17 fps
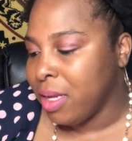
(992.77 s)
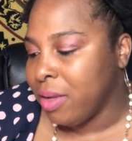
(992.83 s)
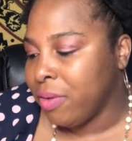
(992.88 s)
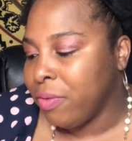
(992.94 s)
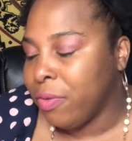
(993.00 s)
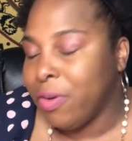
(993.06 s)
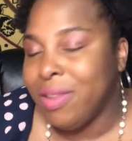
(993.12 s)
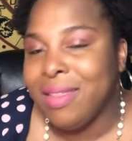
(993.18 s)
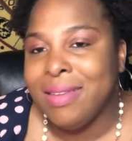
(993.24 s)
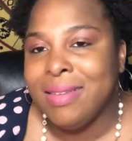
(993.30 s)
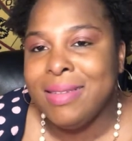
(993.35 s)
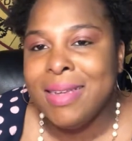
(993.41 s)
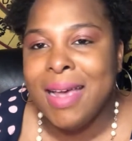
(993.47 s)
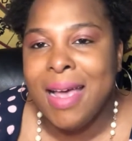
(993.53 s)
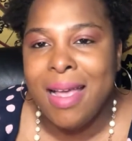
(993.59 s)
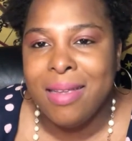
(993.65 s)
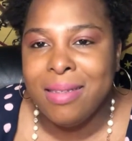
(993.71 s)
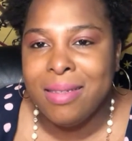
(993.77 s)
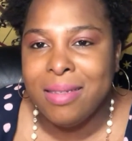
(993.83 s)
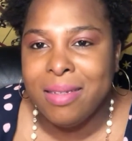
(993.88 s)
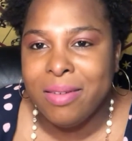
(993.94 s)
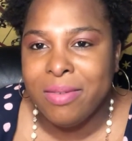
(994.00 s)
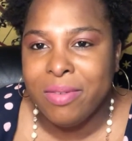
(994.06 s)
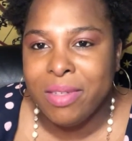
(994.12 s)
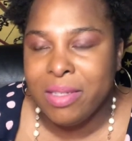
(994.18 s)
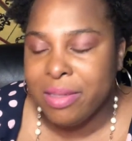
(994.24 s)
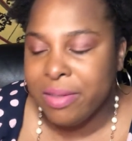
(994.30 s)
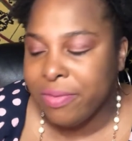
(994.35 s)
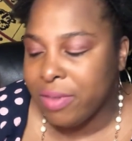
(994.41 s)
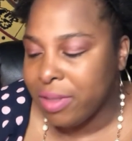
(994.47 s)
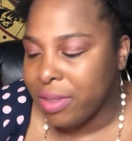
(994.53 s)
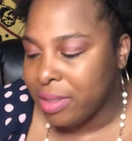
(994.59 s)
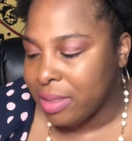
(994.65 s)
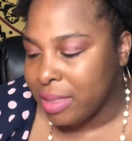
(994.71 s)
For the test of a
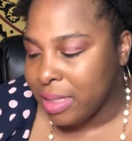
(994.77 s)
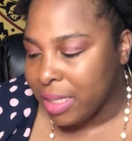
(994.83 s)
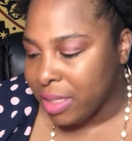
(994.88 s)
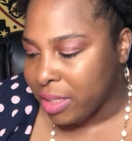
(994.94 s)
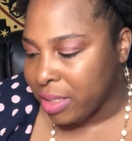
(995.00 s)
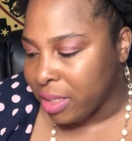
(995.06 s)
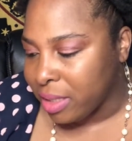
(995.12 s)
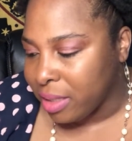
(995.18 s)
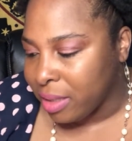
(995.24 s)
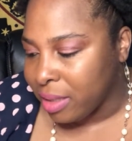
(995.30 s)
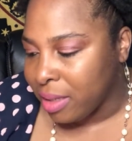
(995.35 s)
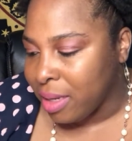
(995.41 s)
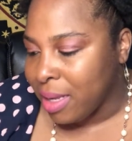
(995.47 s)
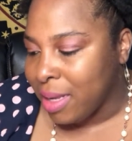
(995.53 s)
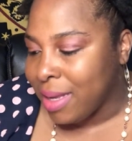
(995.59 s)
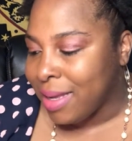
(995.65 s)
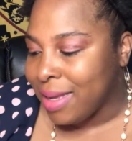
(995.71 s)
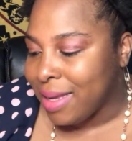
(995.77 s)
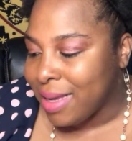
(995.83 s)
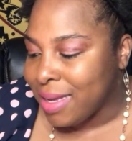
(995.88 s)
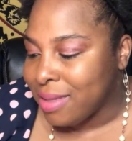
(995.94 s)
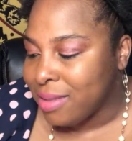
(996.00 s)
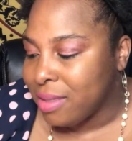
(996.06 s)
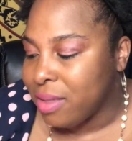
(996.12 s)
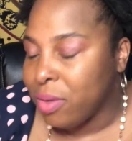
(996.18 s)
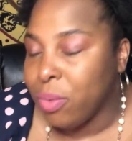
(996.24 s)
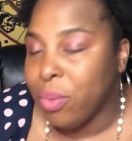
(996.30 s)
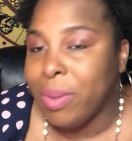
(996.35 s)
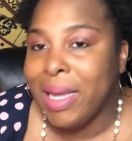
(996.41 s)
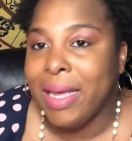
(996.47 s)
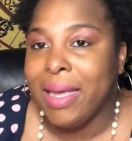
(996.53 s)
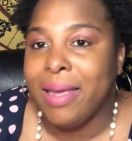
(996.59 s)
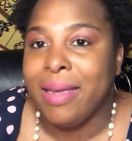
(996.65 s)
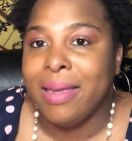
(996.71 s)
civilization is the
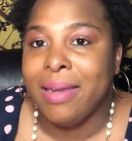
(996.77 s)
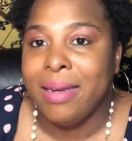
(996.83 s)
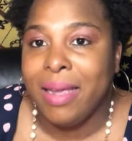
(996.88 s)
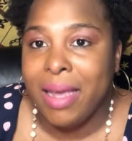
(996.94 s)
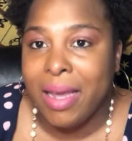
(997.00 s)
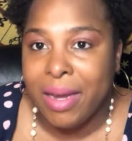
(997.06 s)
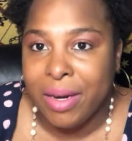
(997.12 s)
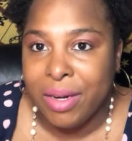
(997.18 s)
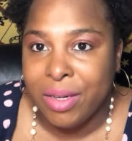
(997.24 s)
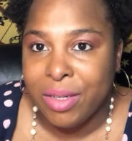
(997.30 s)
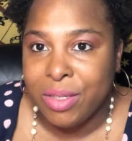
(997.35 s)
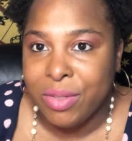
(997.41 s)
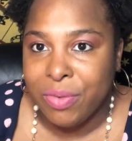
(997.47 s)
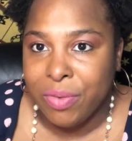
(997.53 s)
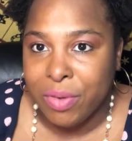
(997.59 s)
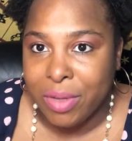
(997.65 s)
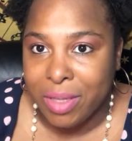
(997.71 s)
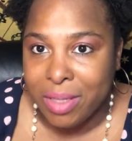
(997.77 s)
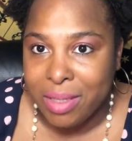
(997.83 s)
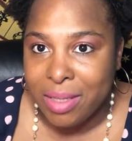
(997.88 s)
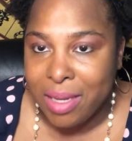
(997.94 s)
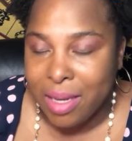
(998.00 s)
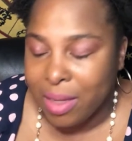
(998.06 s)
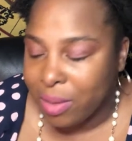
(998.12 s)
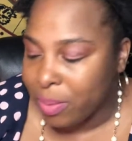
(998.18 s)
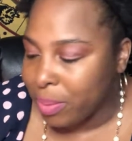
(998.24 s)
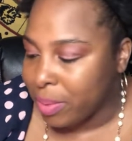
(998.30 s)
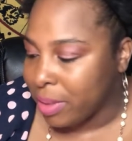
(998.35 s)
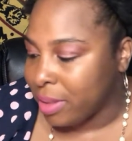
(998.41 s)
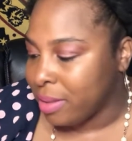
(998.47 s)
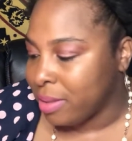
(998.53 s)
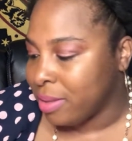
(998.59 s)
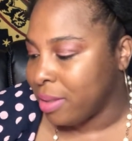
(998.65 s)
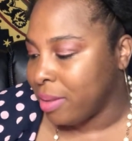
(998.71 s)
way it cares for its
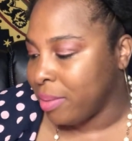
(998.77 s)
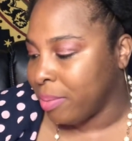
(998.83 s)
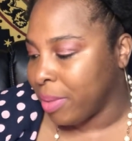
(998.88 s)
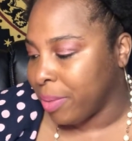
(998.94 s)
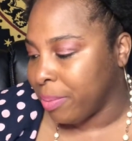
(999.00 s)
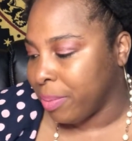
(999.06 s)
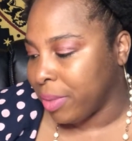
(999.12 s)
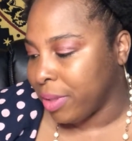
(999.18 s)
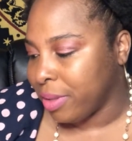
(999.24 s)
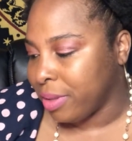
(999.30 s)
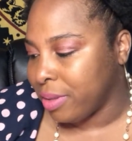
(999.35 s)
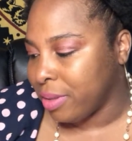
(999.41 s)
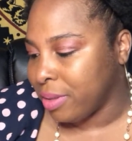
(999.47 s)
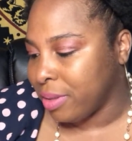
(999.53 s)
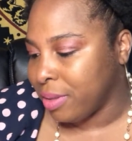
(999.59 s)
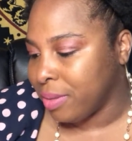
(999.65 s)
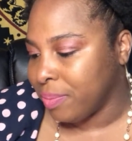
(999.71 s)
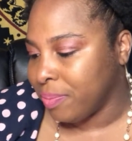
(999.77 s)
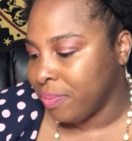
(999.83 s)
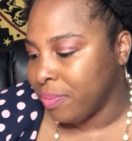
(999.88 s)
helpless members."